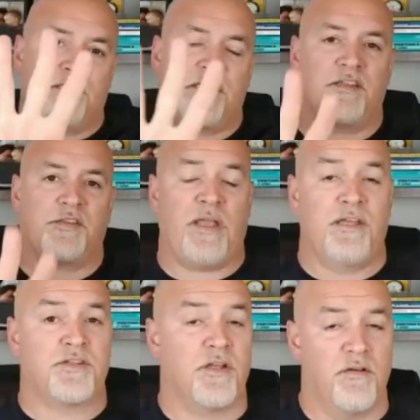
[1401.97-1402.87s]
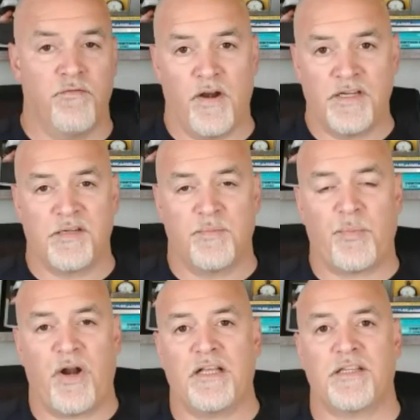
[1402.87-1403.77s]
sales page, very simple
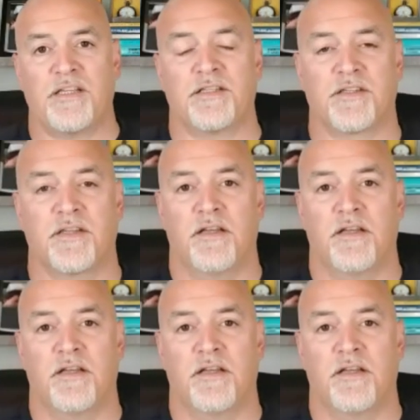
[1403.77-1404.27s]
process.